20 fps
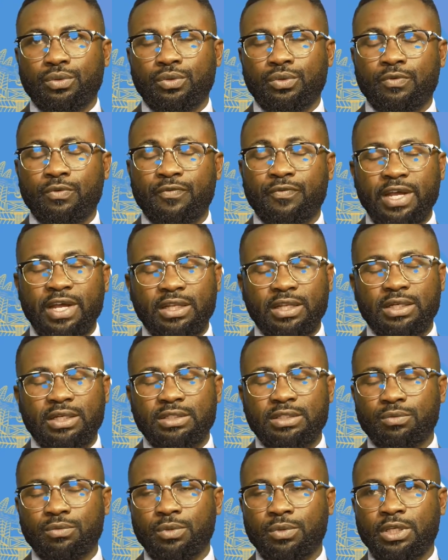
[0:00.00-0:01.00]
find
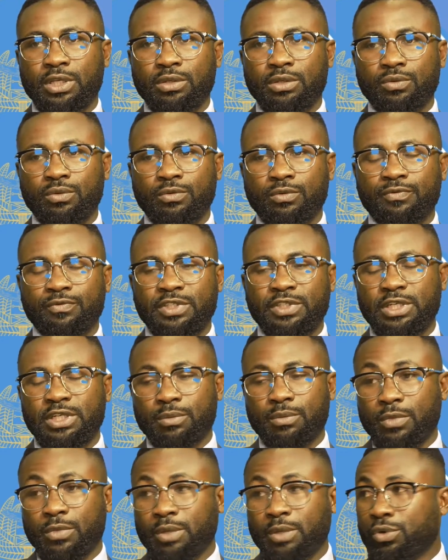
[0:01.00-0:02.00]
that when you visit
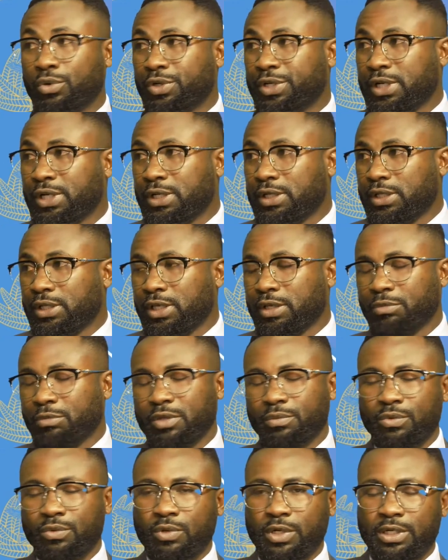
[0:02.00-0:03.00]
a border,
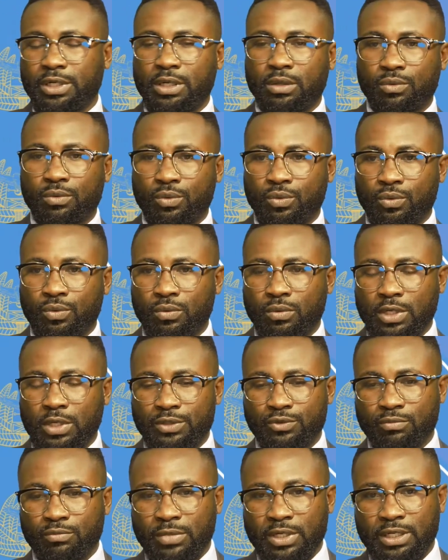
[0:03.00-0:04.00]
maybe you end up with
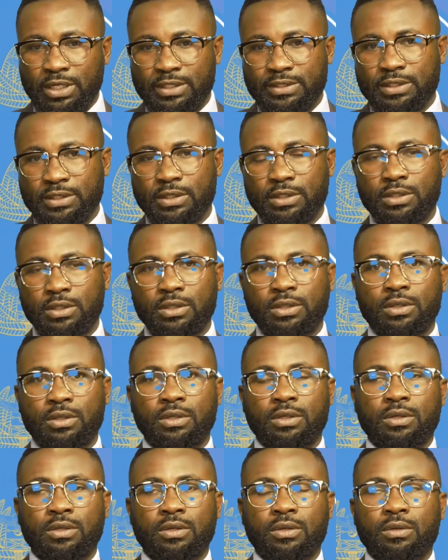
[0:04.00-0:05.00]
Kasumbalesa,
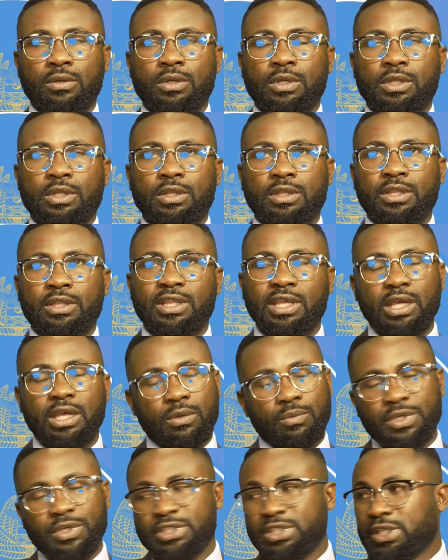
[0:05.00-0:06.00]

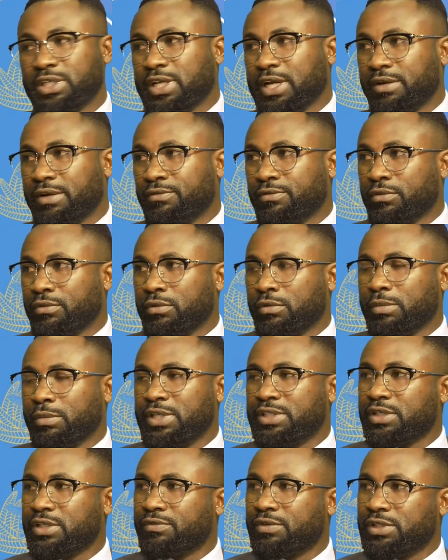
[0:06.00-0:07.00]
then we didn't have my
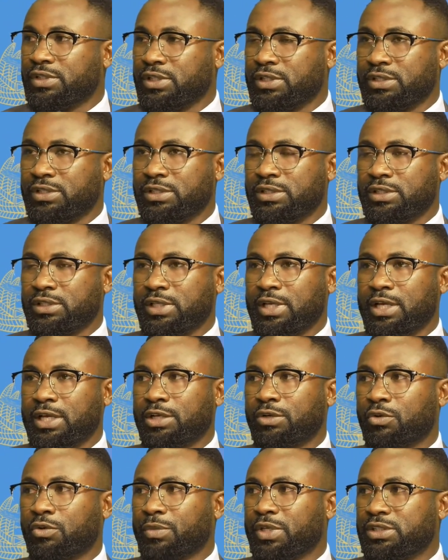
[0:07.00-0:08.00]
services,
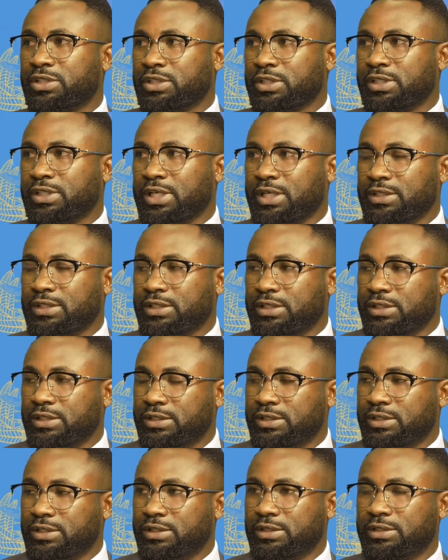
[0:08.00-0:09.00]
domestic
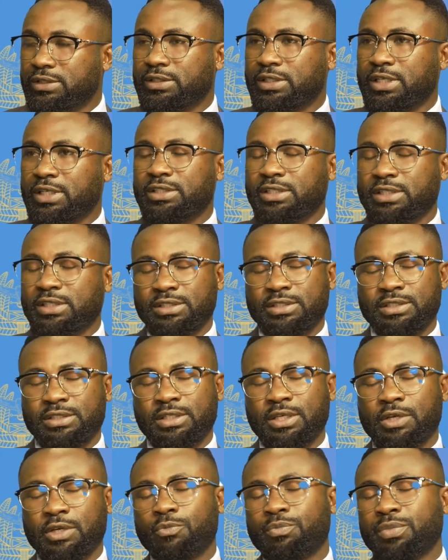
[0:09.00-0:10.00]
taxes, such as
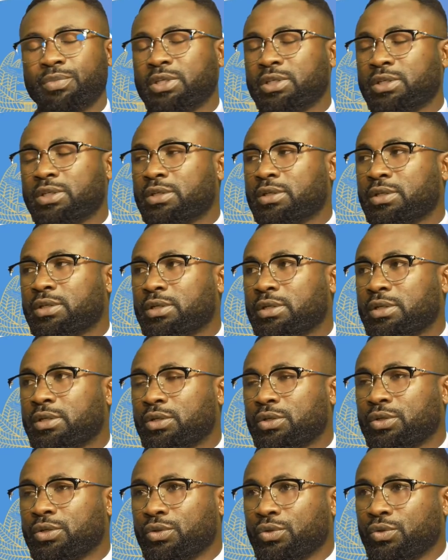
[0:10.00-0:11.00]
helping
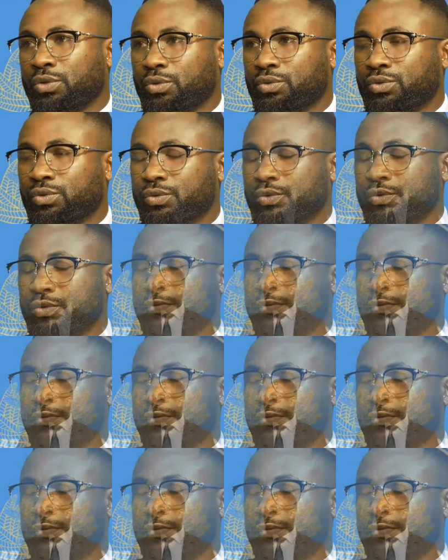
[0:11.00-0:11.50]
you to